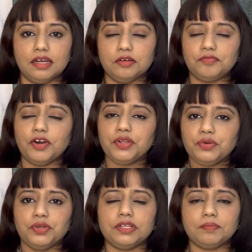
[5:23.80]
For
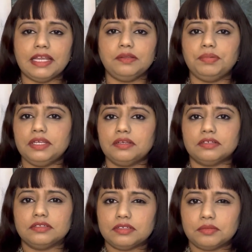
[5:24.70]
you, it might be
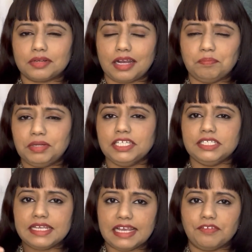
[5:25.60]

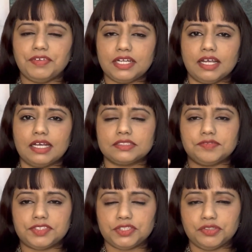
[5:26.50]
completing every task
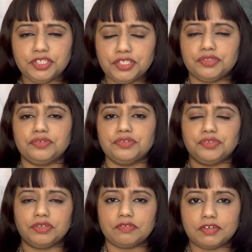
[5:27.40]
which you need to do
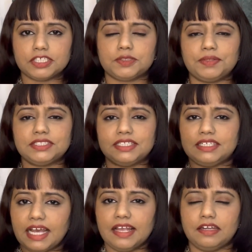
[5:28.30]
in your workspace in
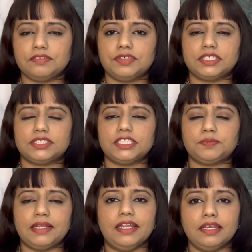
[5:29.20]
9 hours and
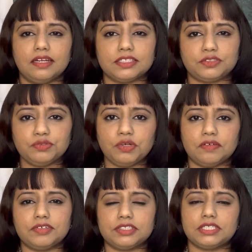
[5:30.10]
spending rest 2
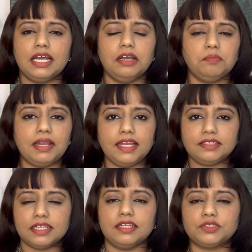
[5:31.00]
hours playing
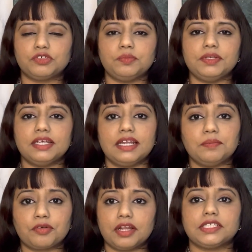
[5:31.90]
tennis will be a
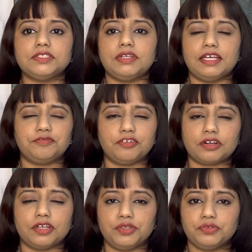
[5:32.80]
productive day
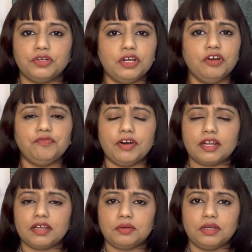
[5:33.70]
for you. For
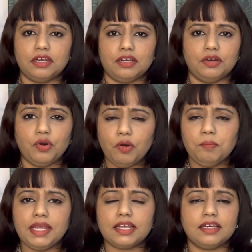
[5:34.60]
a
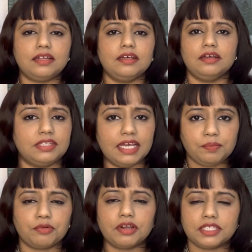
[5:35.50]
homemaker, their
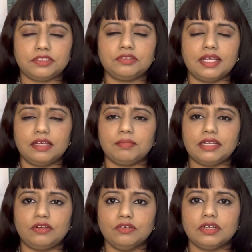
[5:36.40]
productive day
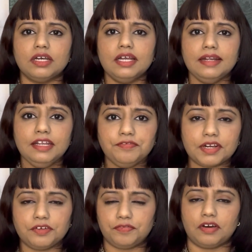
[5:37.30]
might look
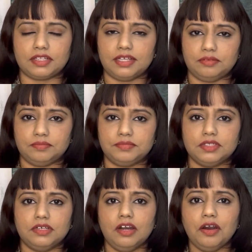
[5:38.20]
different for them,
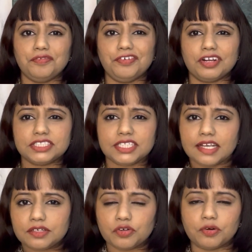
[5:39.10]
or for a stay
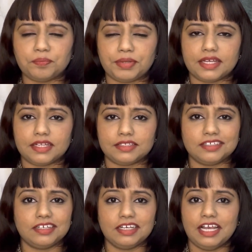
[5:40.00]
at home parent.
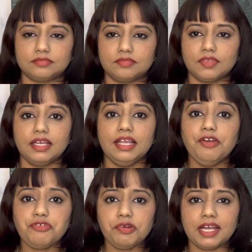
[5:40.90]

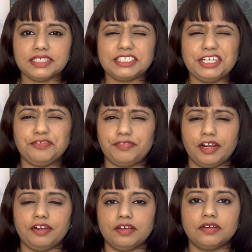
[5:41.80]
Everyone has a
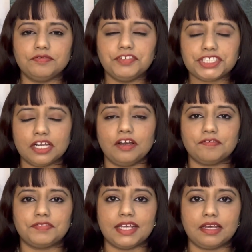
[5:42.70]
different vision
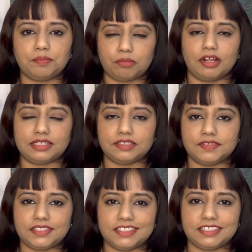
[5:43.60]
of their
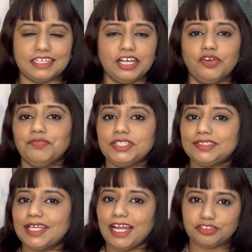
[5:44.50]
productivity.
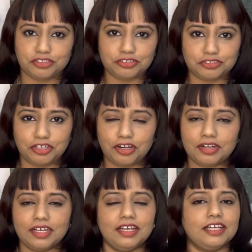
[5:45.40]
With that
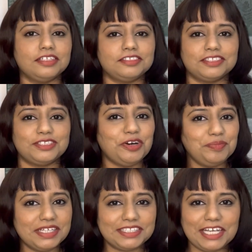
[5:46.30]
thought, this is
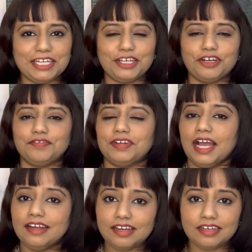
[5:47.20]
Soumya signing off.
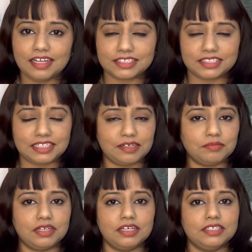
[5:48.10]
Until next
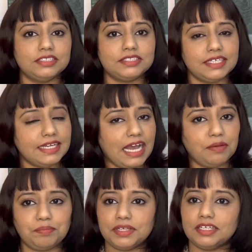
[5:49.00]
time, stay
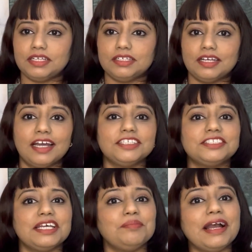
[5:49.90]
happy and
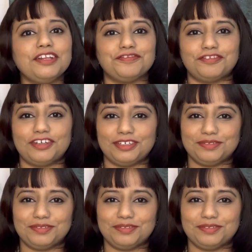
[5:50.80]
stay mindful.